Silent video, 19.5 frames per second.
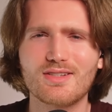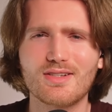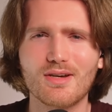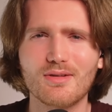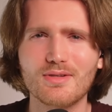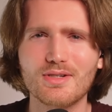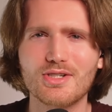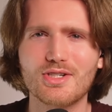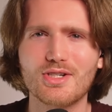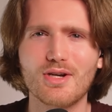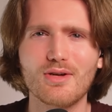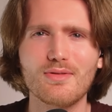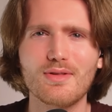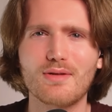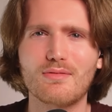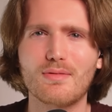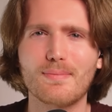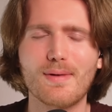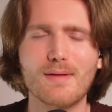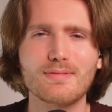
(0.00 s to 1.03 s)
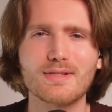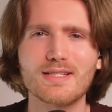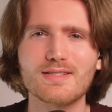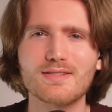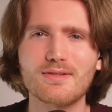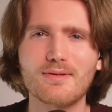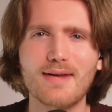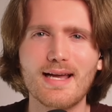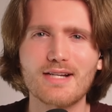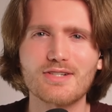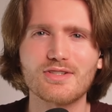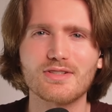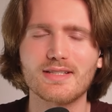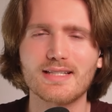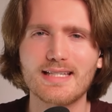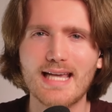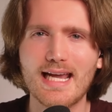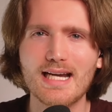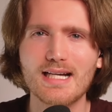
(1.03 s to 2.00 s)
go to show that Republicans don't
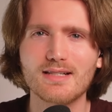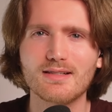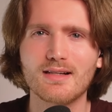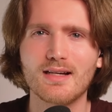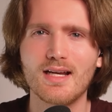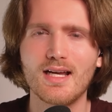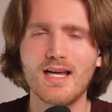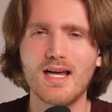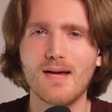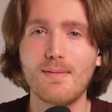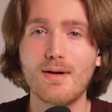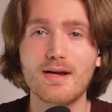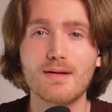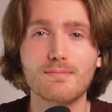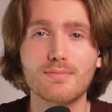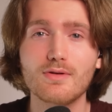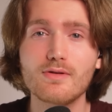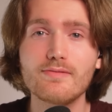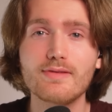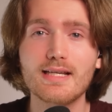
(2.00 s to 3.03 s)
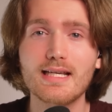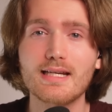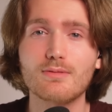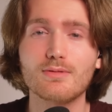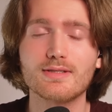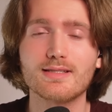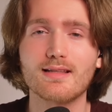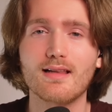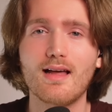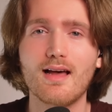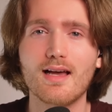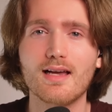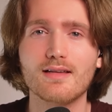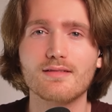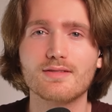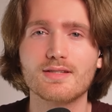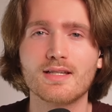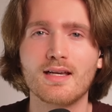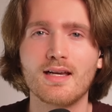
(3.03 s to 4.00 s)
actually care about improving anyone's
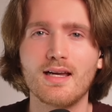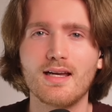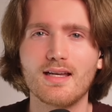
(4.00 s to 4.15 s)
lives.